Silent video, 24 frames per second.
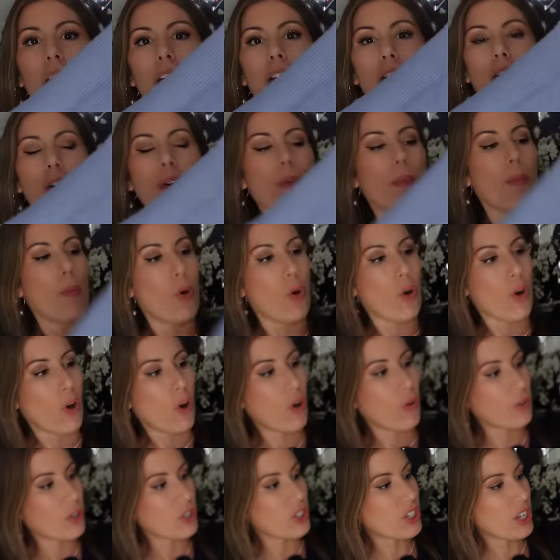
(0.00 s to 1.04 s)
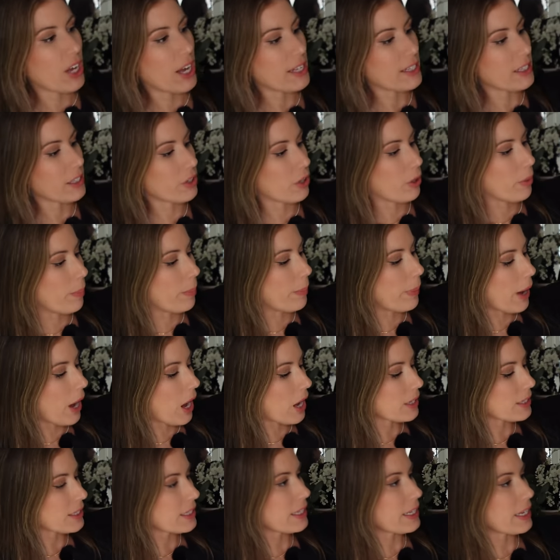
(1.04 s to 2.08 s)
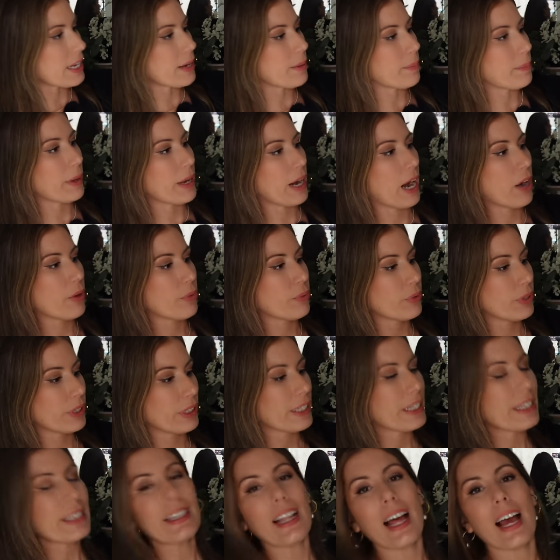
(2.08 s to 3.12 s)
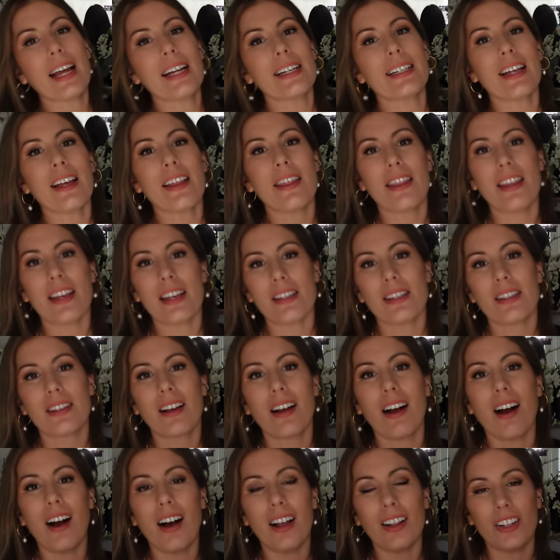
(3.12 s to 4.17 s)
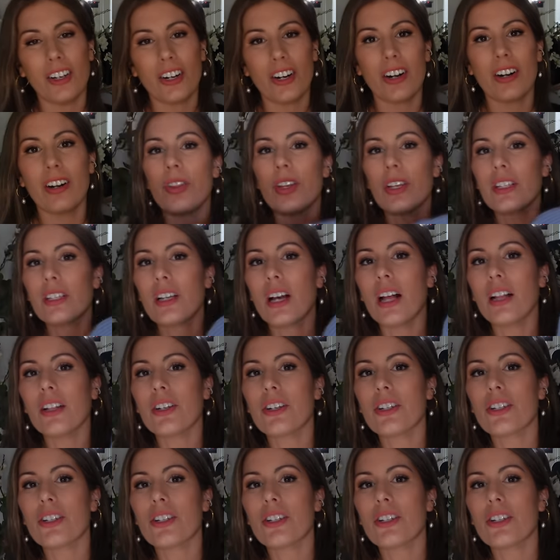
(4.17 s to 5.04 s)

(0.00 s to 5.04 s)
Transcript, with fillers: a little more oversized, a little boxy, but I really liked this color. This color